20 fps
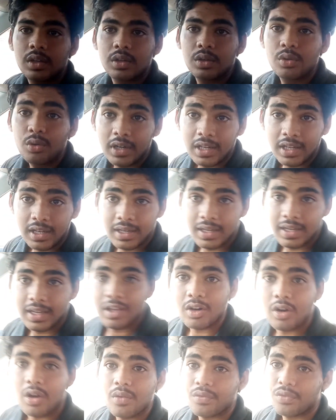You take
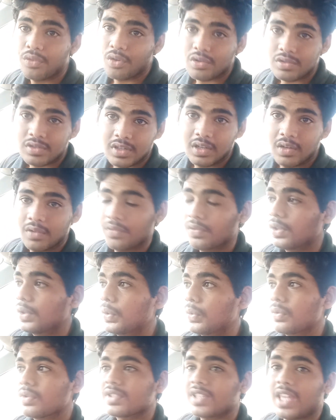care of yourself,
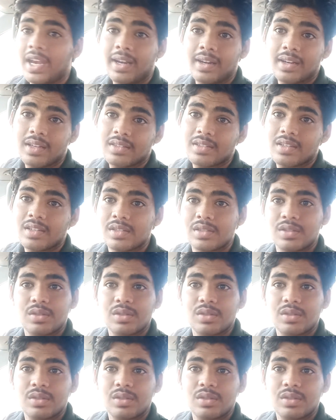you use sanitizers,